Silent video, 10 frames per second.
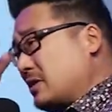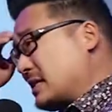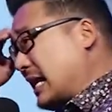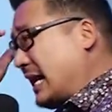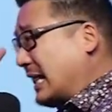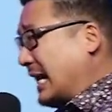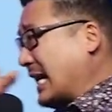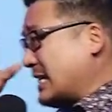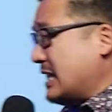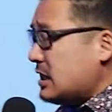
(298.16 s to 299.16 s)
you're deciding,
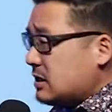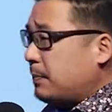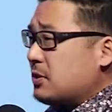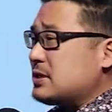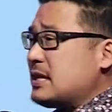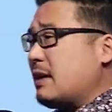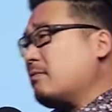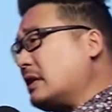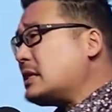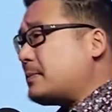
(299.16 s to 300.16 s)
like, is this the person that
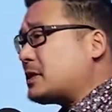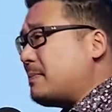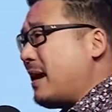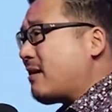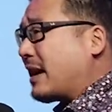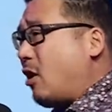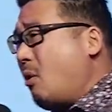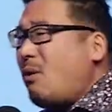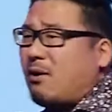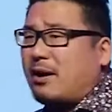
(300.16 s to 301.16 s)
I'm really supposed to marry?
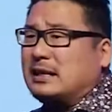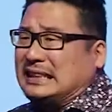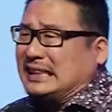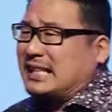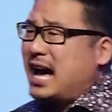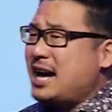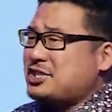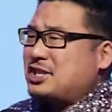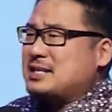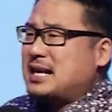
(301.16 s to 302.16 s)
Or,
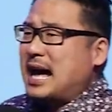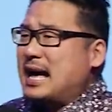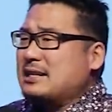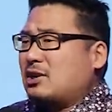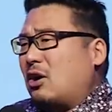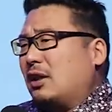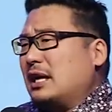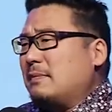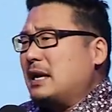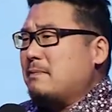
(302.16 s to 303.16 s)
gosh, is God
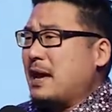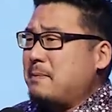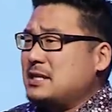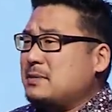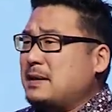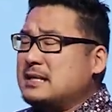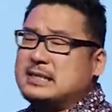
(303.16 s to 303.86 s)
calling me maybe to be